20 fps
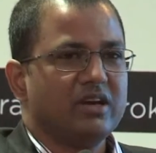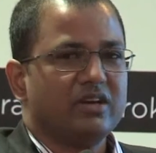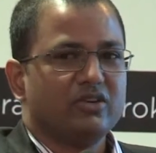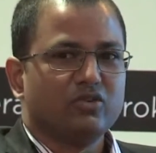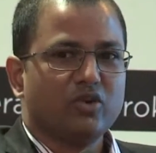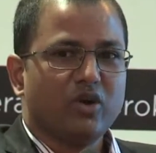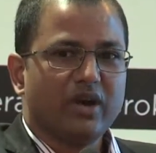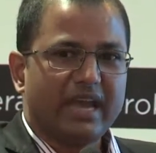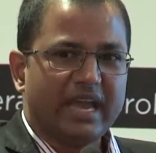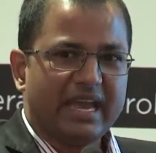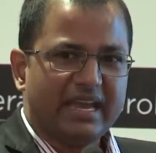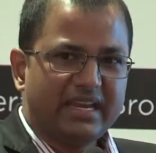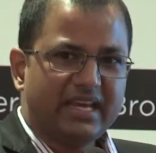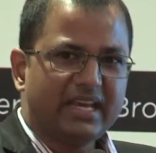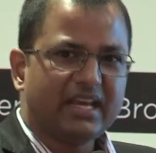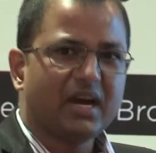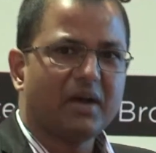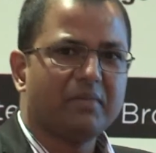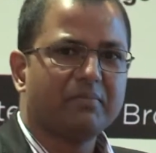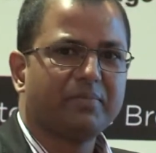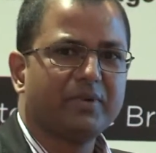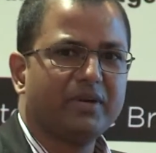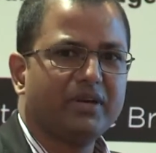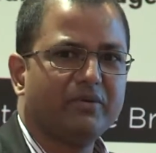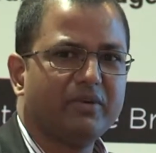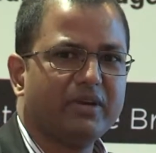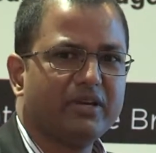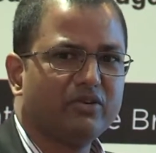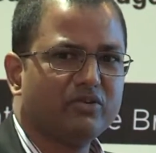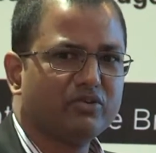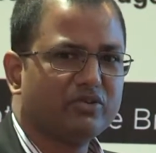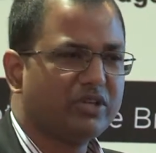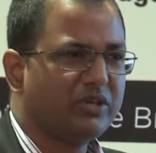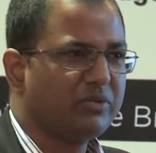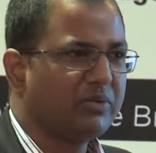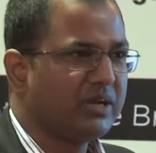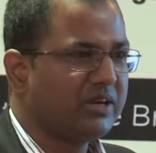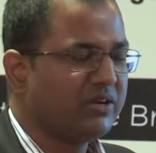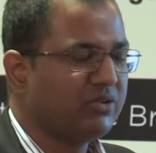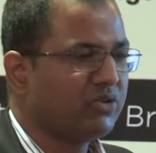So any company, when
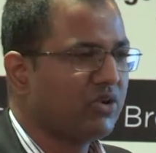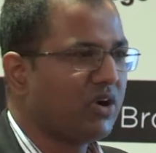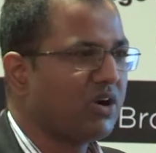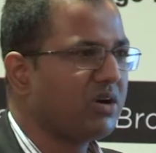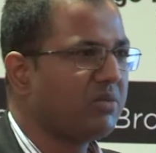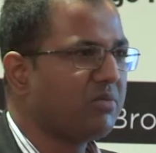you talk